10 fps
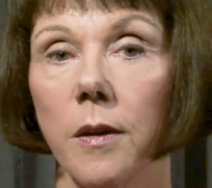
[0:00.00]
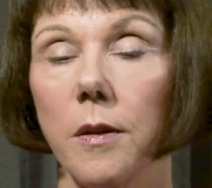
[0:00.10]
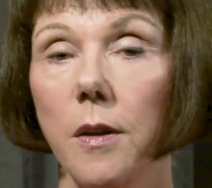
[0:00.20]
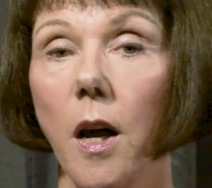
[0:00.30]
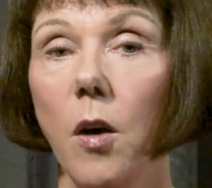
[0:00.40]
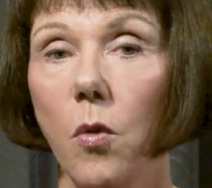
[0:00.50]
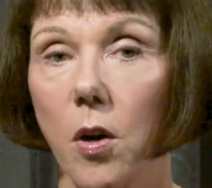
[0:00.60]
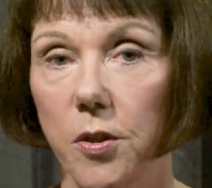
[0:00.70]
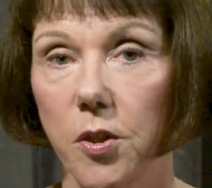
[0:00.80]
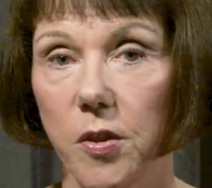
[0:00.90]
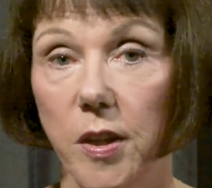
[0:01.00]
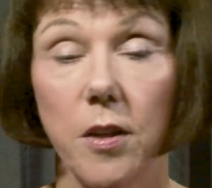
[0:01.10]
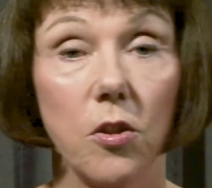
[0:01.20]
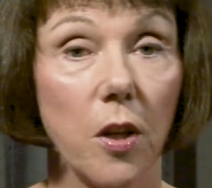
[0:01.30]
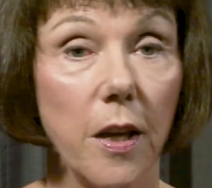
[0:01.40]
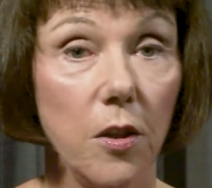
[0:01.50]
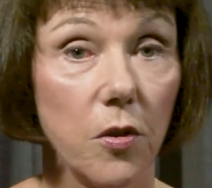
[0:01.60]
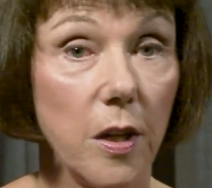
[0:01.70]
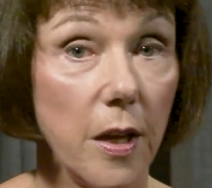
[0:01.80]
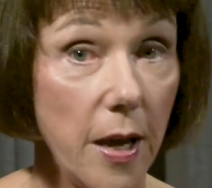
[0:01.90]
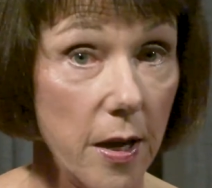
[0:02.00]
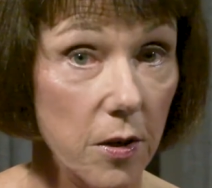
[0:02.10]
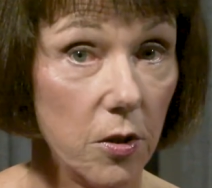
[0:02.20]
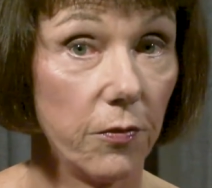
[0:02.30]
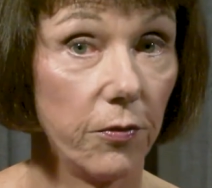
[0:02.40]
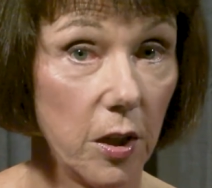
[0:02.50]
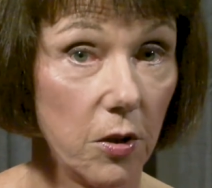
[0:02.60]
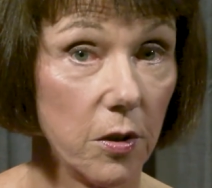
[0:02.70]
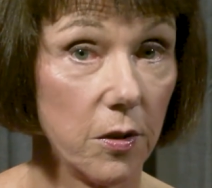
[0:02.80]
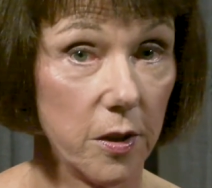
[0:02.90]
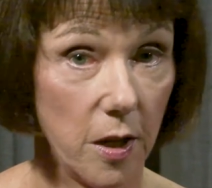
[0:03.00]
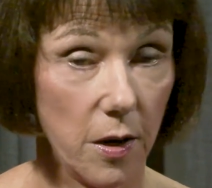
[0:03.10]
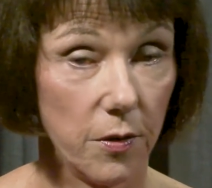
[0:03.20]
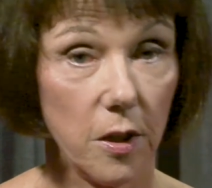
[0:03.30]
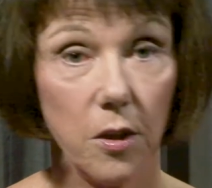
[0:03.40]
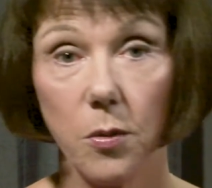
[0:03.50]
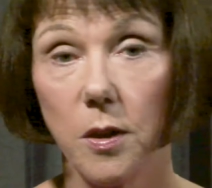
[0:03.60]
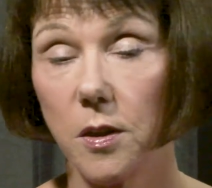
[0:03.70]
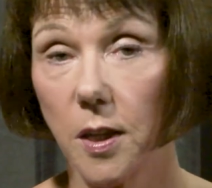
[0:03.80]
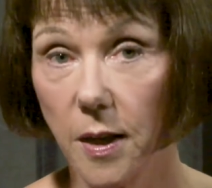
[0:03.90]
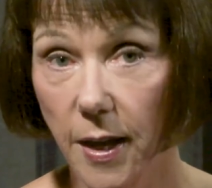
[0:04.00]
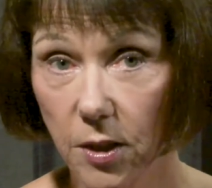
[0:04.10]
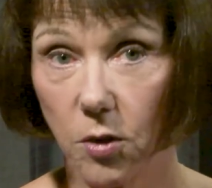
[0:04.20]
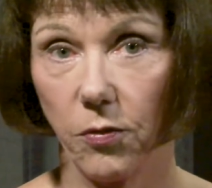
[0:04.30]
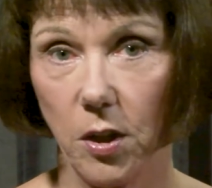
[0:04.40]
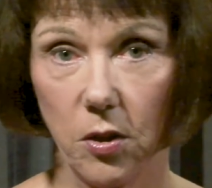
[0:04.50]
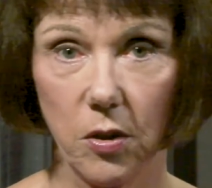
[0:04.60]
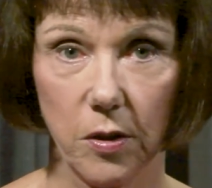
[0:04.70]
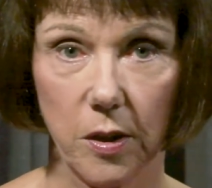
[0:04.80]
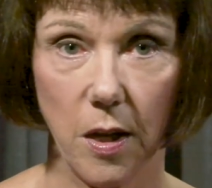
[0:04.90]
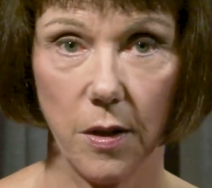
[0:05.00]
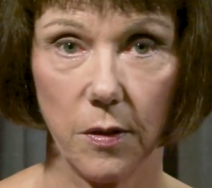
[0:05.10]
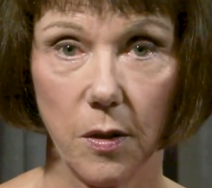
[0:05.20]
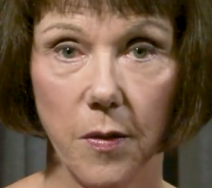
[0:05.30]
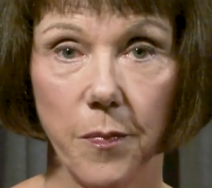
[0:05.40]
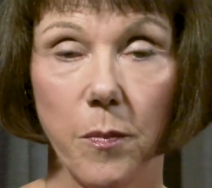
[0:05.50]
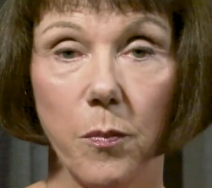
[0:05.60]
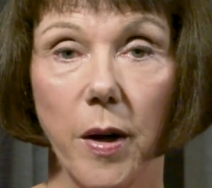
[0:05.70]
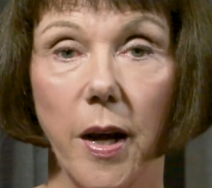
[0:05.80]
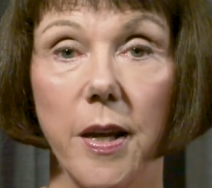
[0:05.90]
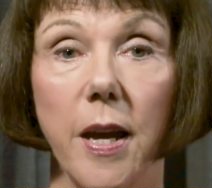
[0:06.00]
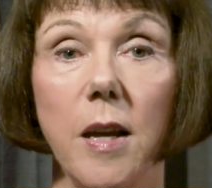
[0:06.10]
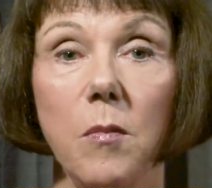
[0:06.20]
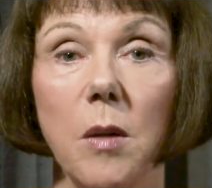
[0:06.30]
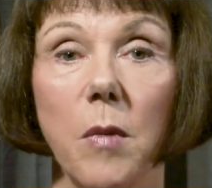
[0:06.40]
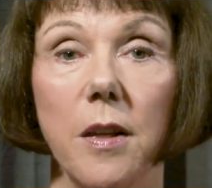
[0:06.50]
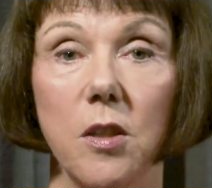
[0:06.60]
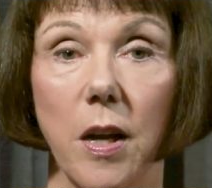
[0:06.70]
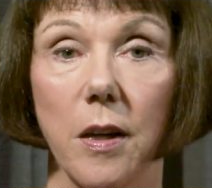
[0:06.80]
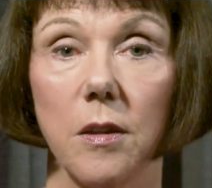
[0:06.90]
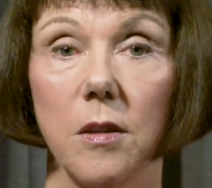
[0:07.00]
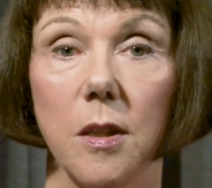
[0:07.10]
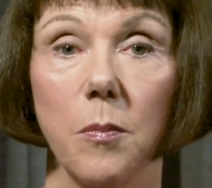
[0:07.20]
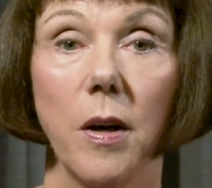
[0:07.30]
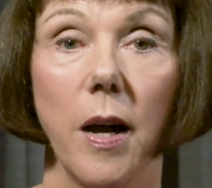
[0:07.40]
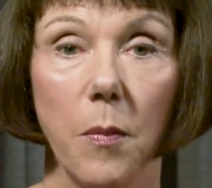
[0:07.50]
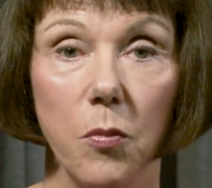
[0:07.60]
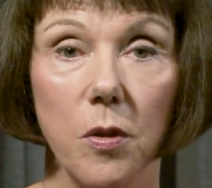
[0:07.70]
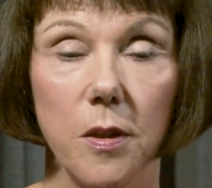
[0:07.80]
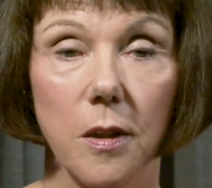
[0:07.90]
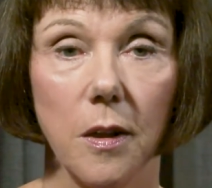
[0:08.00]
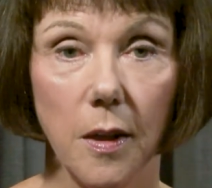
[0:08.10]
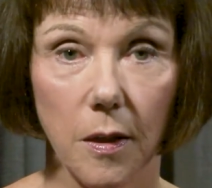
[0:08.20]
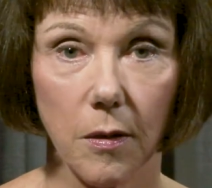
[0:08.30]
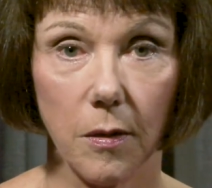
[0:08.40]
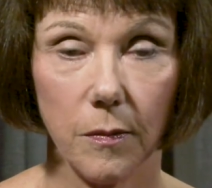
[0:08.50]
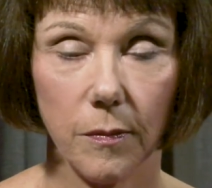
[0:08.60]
Now watch as I change the H friction sound into a TH friction sound by aiming my tongue tip upwards a little.